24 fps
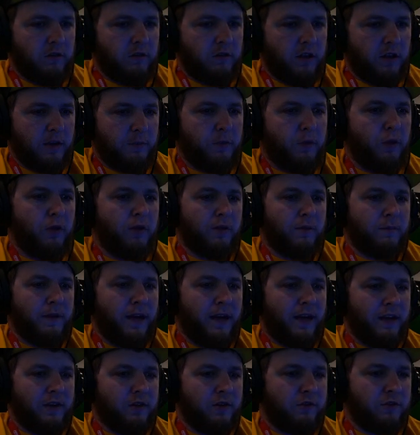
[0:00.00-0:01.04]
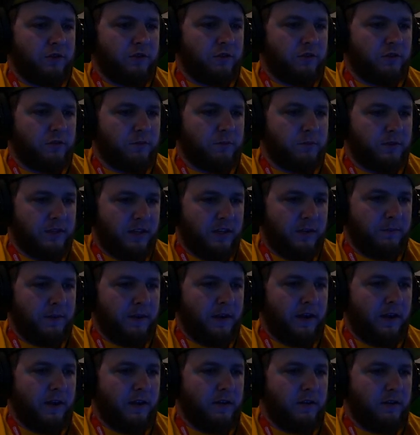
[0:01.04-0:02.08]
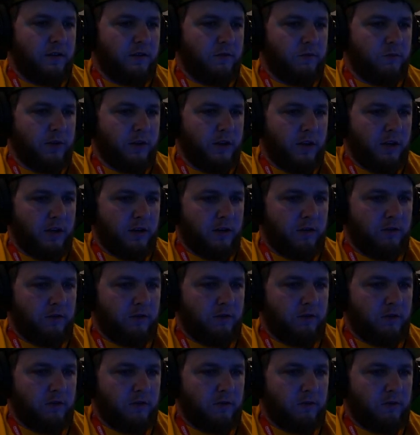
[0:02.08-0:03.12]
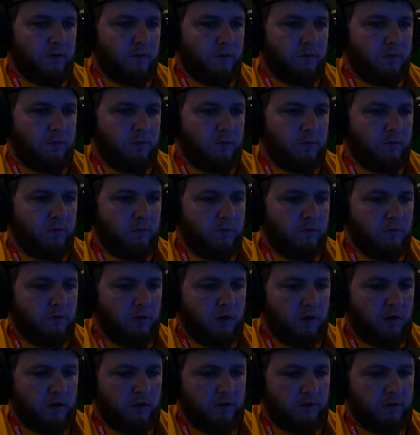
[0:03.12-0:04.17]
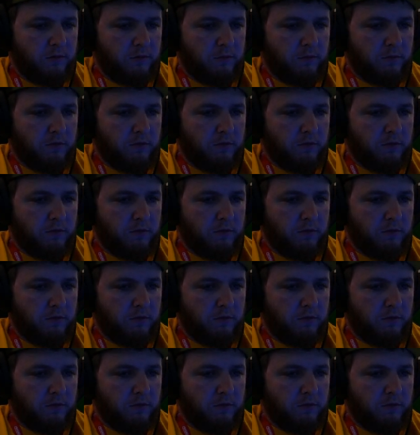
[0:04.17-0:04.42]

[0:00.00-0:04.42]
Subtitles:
pulling back on your D-pad, and we hit it, so awesome.